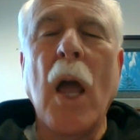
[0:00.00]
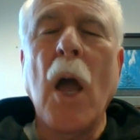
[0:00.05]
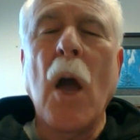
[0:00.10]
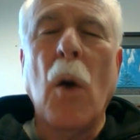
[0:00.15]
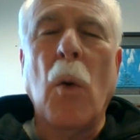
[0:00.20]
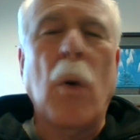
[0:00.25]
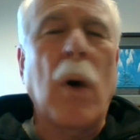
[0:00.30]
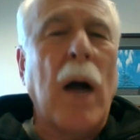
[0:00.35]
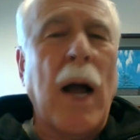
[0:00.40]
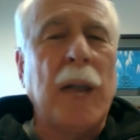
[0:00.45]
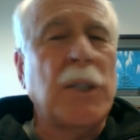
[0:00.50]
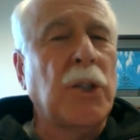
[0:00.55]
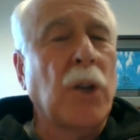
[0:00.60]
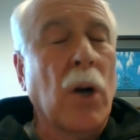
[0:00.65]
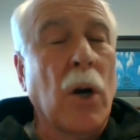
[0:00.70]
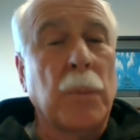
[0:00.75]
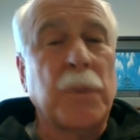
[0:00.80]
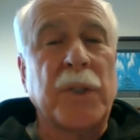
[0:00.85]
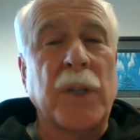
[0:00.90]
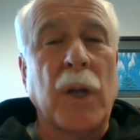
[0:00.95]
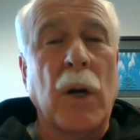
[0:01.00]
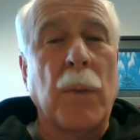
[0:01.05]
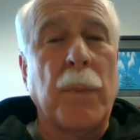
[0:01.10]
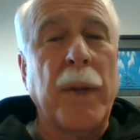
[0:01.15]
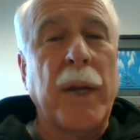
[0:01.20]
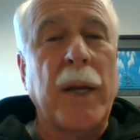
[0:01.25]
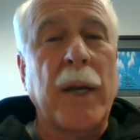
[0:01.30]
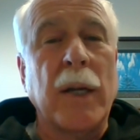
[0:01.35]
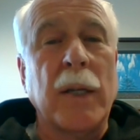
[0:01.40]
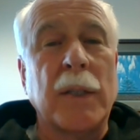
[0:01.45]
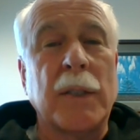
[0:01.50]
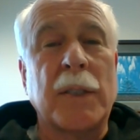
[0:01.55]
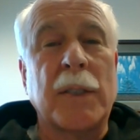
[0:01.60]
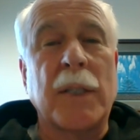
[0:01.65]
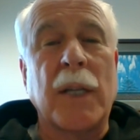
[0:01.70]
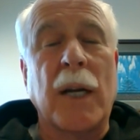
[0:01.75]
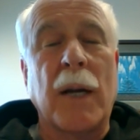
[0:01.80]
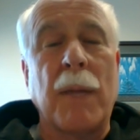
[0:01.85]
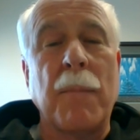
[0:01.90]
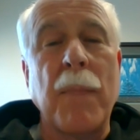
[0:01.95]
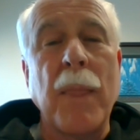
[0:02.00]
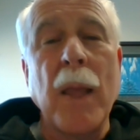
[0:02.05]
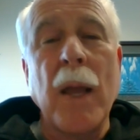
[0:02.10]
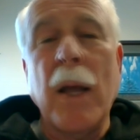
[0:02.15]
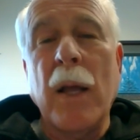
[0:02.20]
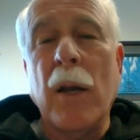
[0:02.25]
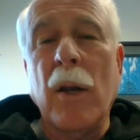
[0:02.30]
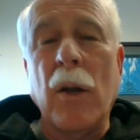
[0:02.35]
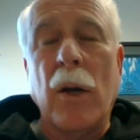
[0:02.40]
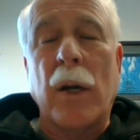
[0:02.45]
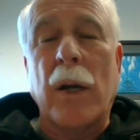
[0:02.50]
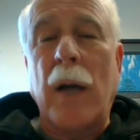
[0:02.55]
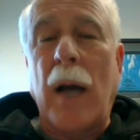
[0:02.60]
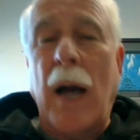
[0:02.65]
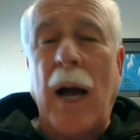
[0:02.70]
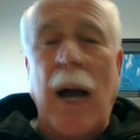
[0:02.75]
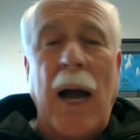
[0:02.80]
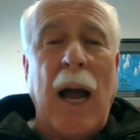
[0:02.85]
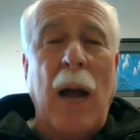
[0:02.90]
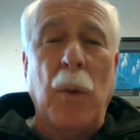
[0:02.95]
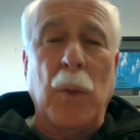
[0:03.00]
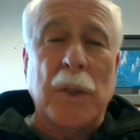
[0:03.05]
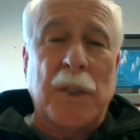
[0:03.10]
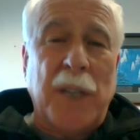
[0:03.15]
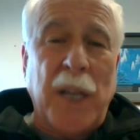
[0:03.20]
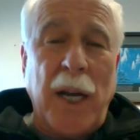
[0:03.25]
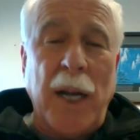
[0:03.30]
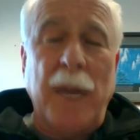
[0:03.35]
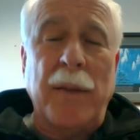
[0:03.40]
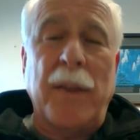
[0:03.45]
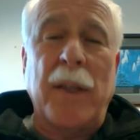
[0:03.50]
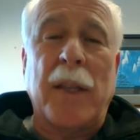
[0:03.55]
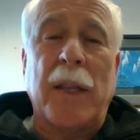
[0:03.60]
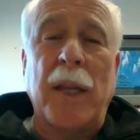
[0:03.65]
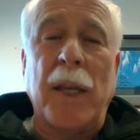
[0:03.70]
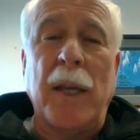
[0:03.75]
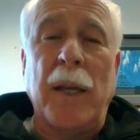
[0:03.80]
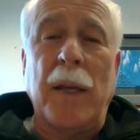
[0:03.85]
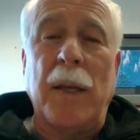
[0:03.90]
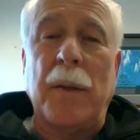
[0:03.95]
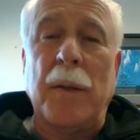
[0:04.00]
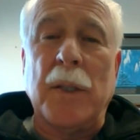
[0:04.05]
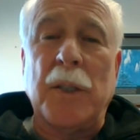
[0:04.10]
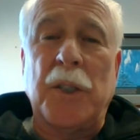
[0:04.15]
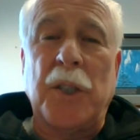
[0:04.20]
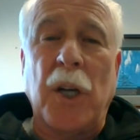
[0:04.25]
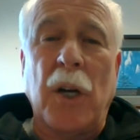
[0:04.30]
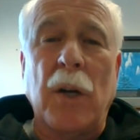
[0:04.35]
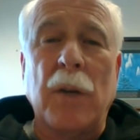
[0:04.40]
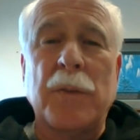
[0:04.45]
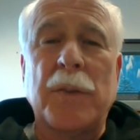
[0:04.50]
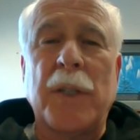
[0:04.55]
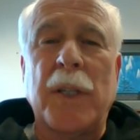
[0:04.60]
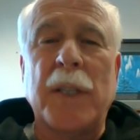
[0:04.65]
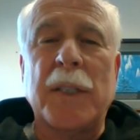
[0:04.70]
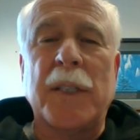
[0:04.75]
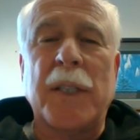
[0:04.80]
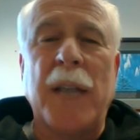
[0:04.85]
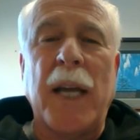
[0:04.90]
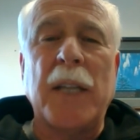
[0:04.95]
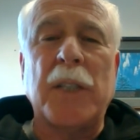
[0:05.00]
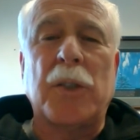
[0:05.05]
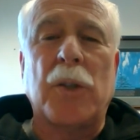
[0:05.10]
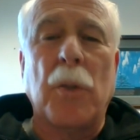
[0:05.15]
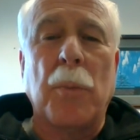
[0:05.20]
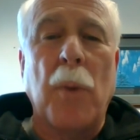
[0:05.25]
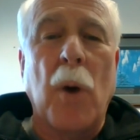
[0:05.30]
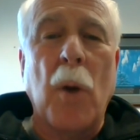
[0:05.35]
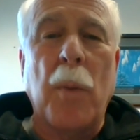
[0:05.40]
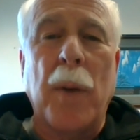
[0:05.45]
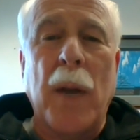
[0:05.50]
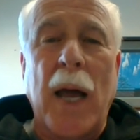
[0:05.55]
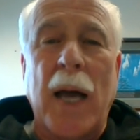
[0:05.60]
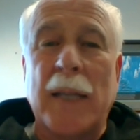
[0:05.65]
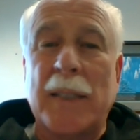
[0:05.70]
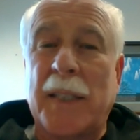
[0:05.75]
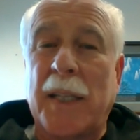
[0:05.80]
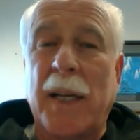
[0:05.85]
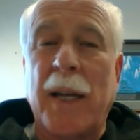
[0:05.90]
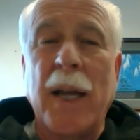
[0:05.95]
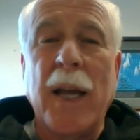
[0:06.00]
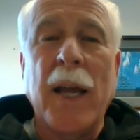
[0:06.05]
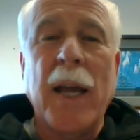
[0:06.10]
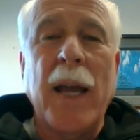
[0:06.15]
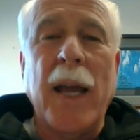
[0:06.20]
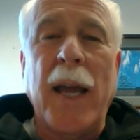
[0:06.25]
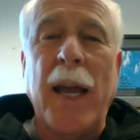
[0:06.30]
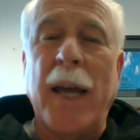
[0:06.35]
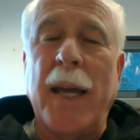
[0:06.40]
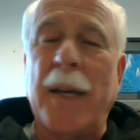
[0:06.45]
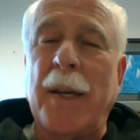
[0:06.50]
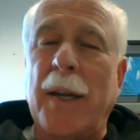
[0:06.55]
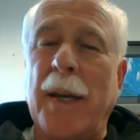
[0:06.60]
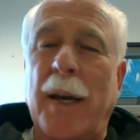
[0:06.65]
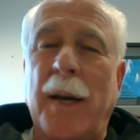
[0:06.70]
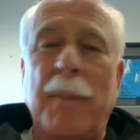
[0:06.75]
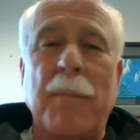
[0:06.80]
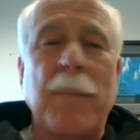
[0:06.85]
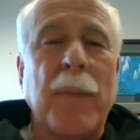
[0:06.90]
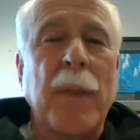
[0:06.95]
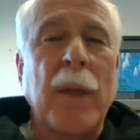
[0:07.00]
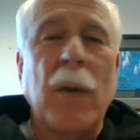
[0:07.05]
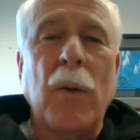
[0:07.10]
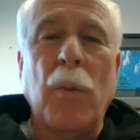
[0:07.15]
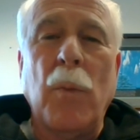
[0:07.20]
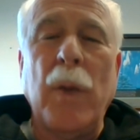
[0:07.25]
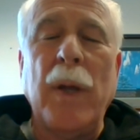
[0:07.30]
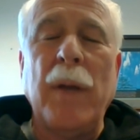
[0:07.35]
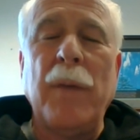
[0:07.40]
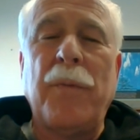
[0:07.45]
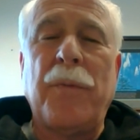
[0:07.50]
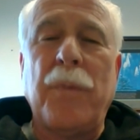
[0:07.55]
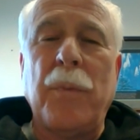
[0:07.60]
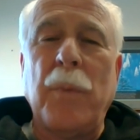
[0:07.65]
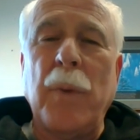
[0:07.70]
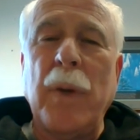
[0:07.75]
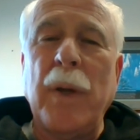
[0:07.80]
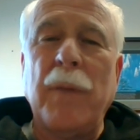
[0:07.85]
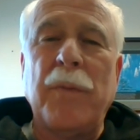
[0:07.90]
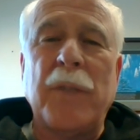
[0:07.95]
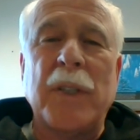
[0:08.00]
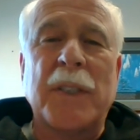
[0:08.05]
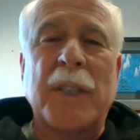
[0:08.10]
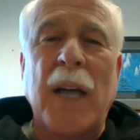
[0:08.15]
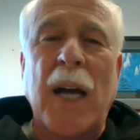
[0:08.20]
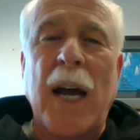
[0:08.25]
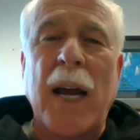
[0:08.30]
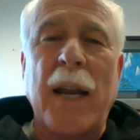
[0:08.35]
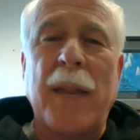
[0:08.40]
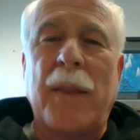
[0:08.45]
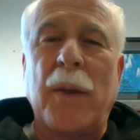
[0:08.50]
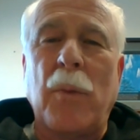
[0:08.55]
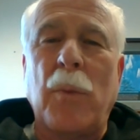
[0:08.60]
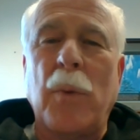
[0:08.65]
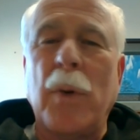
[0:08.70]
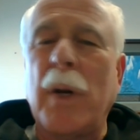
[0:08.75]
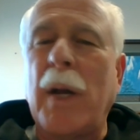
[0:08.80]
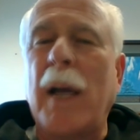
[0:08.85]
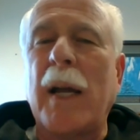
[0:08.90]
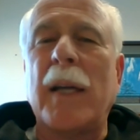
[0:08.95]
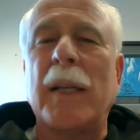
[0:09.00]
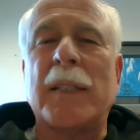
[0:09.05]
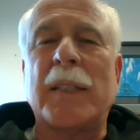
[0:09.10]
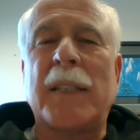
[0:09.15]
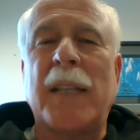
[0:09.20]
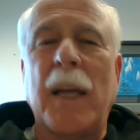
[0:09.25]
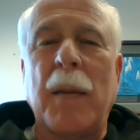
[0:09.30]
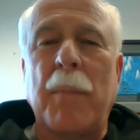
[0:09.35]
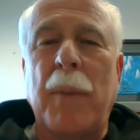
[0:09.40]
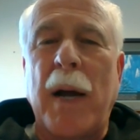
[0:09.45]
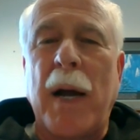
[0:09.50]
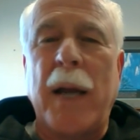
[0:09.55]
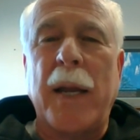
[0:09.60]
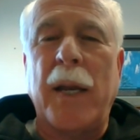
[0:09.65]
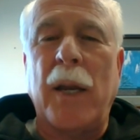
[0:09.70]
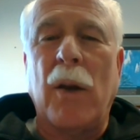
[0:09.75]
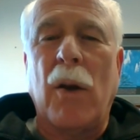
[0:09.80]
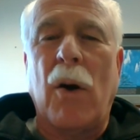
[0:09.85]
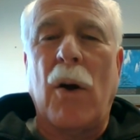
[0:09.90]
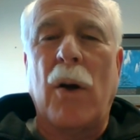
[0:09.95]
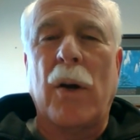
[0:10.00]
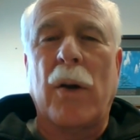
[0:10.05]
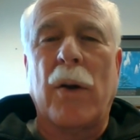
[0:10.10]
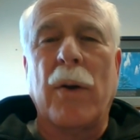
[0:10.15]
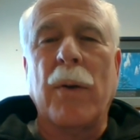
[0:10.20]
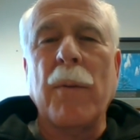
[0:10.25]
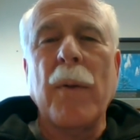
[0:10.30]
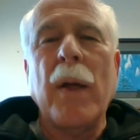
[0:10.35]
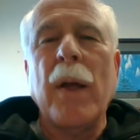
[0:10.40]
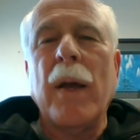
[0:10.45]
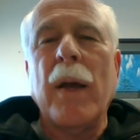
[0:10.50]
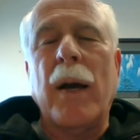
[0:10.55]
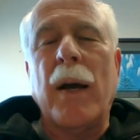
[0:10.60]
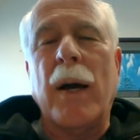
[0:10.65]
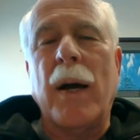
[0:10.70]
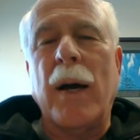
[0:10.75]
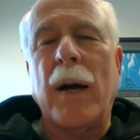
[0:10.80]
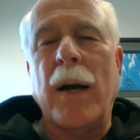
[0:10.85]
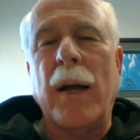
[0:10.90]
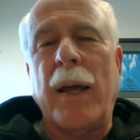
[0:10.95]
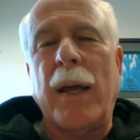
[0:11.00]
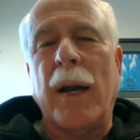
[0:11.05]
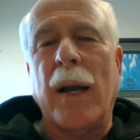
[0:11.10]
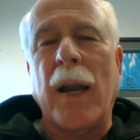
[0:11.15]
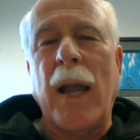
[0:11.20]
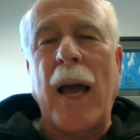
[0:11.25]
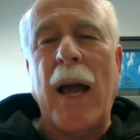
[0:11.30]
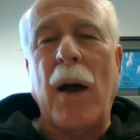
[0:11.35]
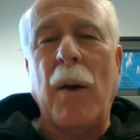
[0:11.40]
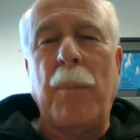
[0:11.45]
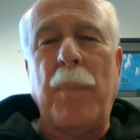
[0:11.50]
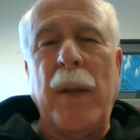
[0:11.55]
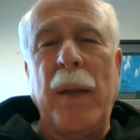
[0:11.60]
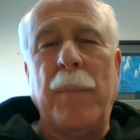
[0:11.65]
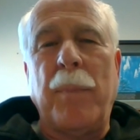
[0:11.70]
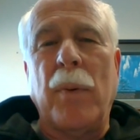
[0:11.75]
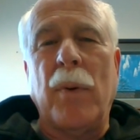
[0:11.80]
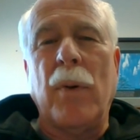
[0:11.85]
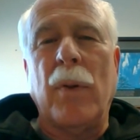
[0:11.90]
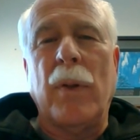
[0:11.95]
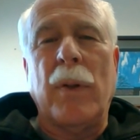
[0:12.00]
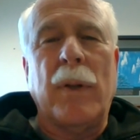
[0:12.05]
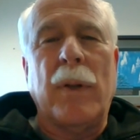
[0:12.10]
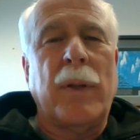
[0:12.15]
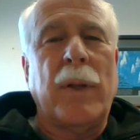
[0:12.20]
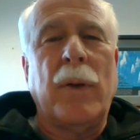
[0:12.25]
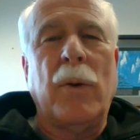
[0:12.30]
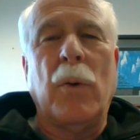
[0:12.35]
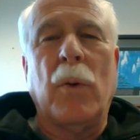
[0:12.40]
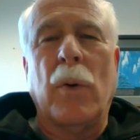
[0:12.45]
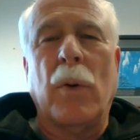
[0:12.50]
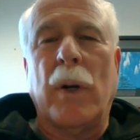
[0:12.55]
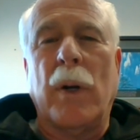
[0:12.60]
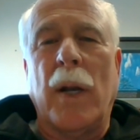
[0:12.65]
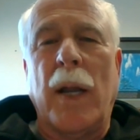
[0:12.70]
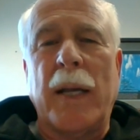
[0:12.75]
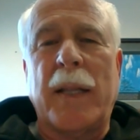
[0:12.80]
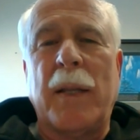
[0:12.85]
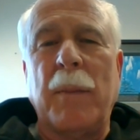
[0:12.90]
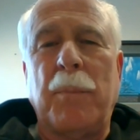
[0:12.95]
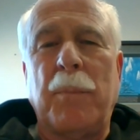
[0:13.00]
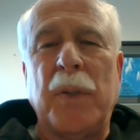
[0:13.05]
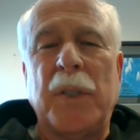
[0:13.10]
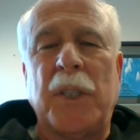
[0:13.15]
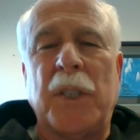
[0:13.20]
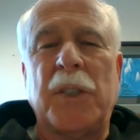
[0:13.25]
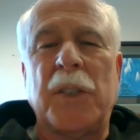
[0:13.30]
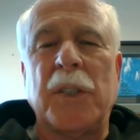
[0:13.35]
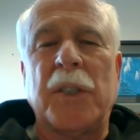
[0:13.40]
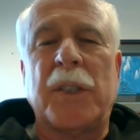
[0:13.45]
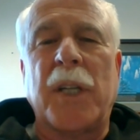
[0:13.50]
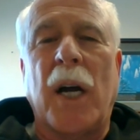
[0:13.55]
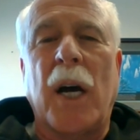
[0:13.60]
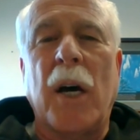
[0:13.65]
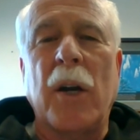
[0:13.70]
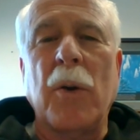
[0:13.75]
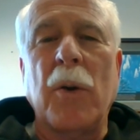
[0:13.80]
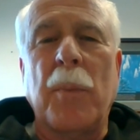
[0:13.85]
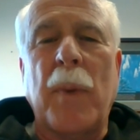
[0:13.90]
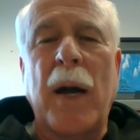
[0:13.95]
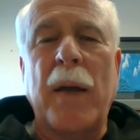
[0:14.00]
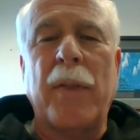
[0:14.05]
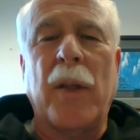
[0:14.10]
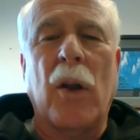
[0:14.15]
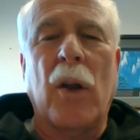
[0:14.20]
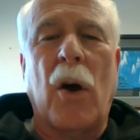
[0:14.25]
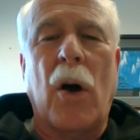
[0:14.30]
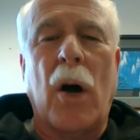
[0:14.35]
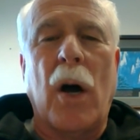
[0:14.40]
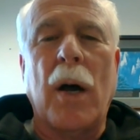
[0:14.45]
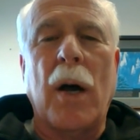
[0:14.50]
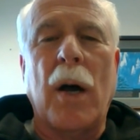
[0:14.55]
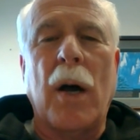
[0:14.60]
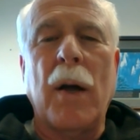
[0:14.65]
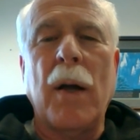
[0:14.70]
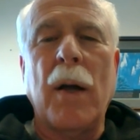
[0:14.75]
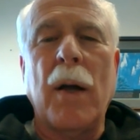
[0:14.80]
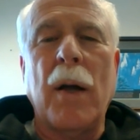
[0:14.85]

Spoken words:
Well, I sure hope so, because, look, I will tell you that the sheriffs of this nation are mobilizing. And we've decided that we're not going to stand by any longer and allow people who are in elected positions to undermine the law,